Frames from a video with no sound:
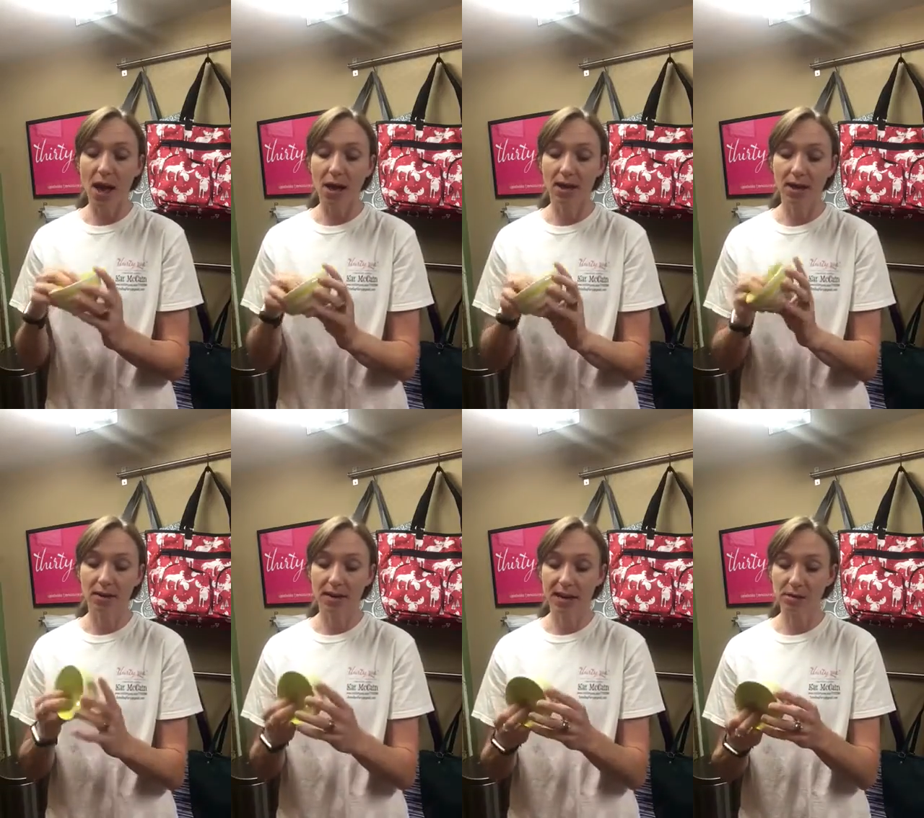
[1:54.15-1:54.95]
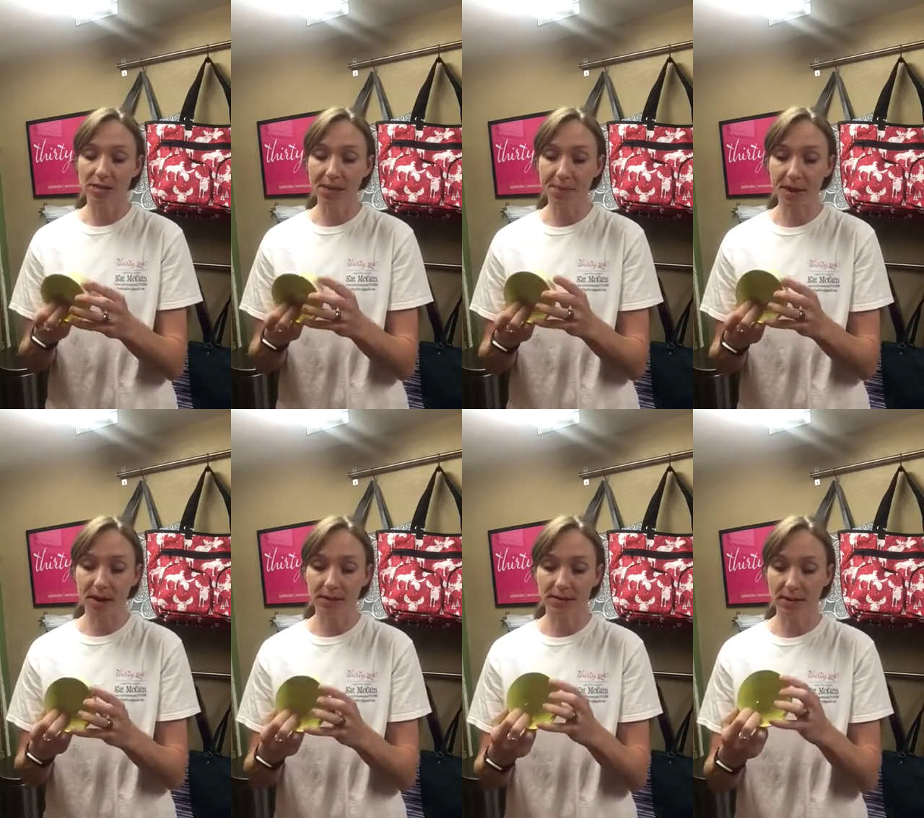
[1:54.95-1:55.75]
again, think outside the
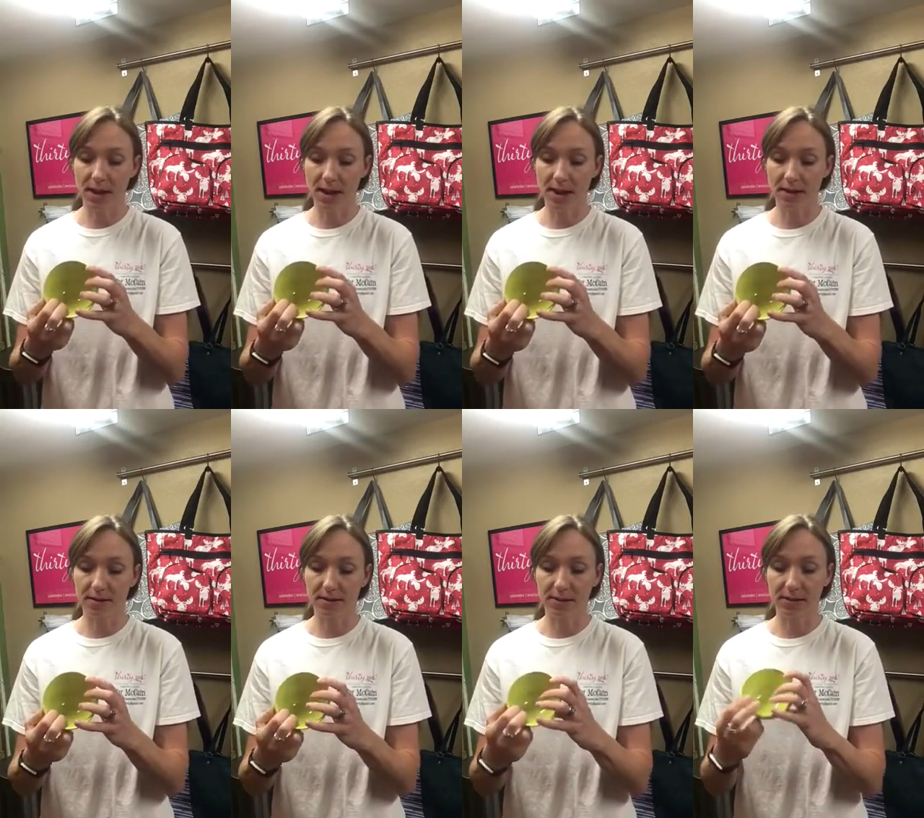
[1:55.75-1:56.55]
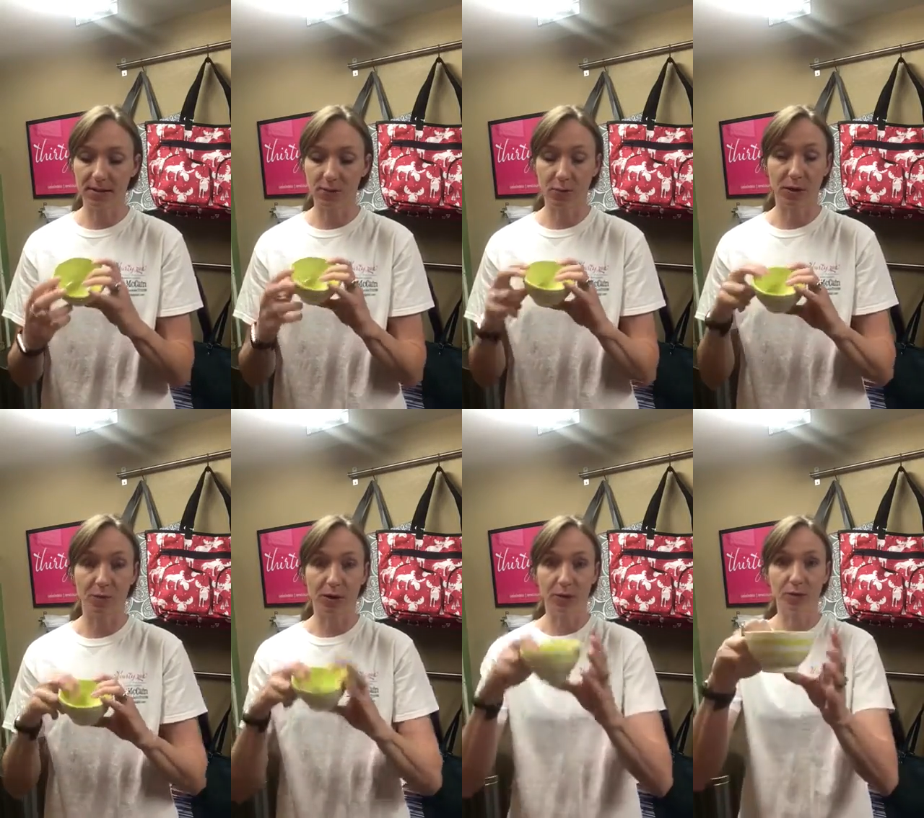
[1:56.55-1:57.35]
box, and these things would be
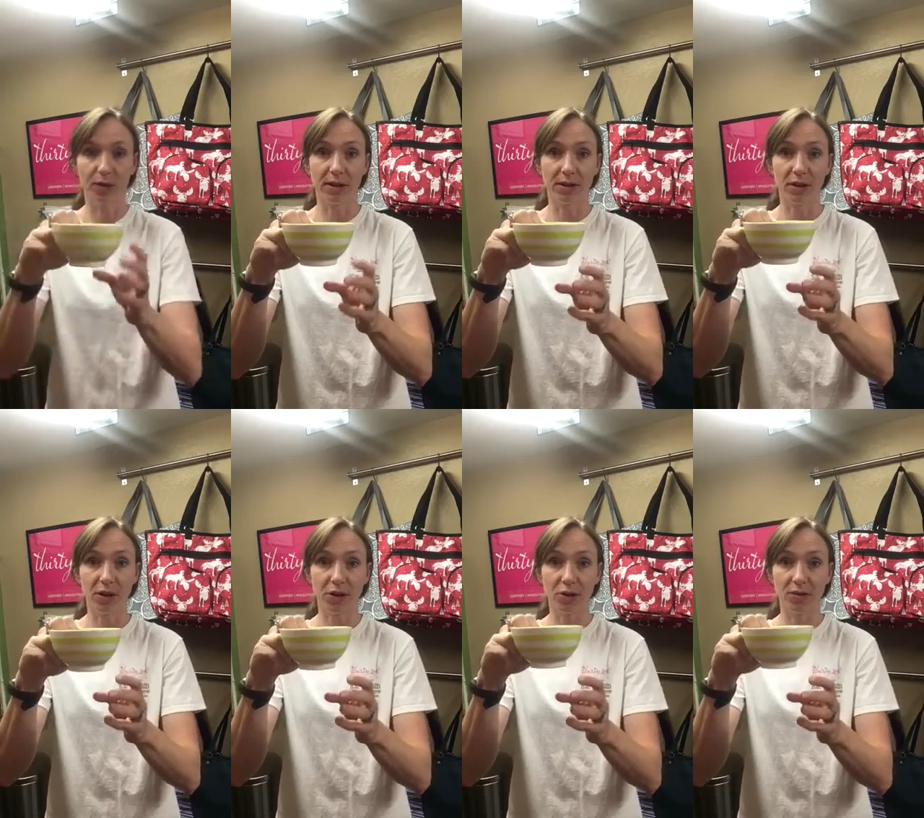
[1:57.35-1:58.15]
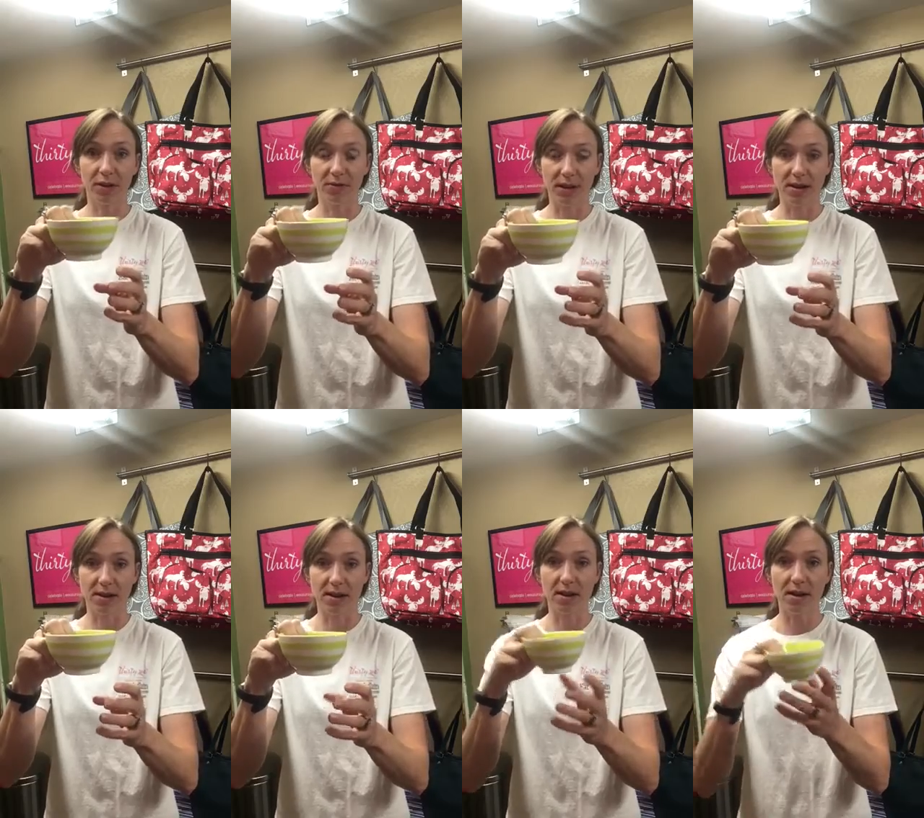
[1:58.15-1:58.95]
really, really a cute gift
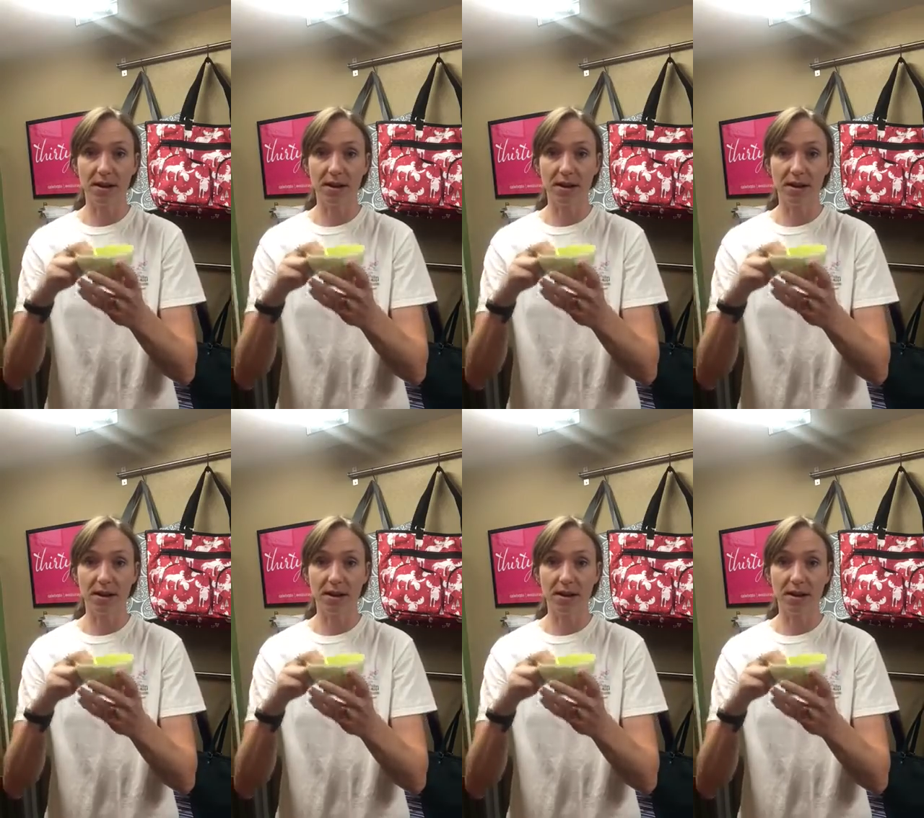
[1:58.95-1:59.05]
idea.